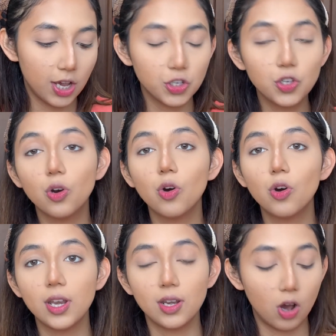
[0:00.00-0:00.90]
You
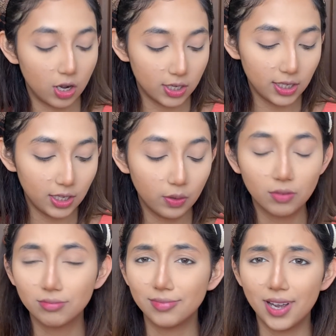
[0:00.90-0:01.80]
own an Audi.
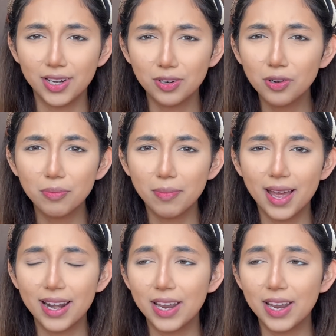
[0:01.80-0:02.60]
I don't, man.